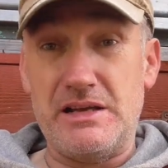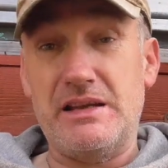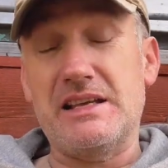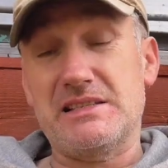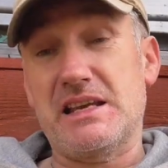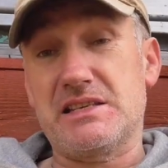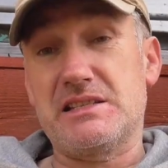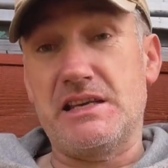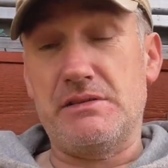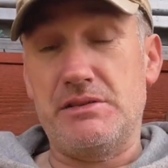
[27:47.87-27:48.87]
Now that's
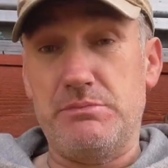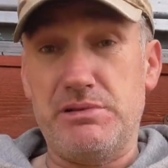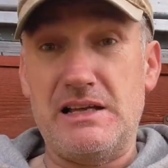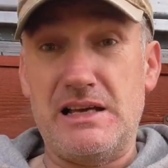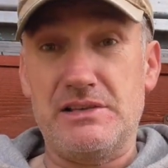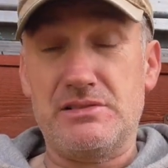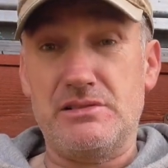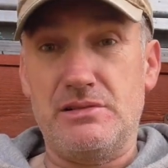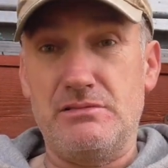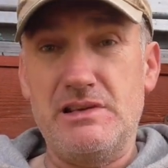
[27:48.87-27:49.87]
exterior ply,
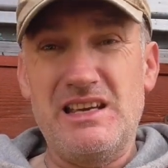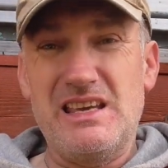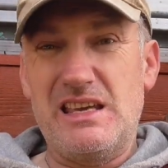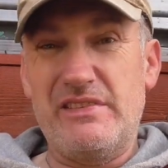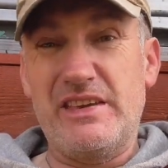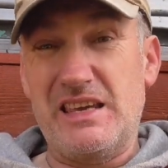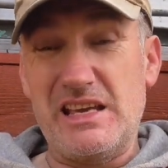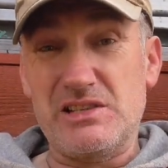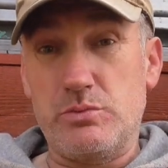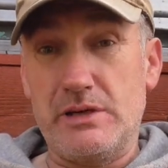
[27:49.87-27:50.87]
so if it
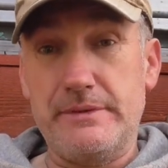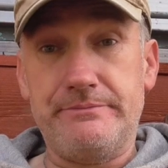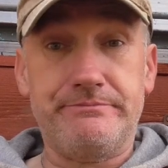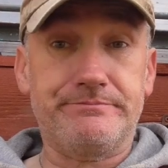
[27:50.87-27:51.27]
gets wet,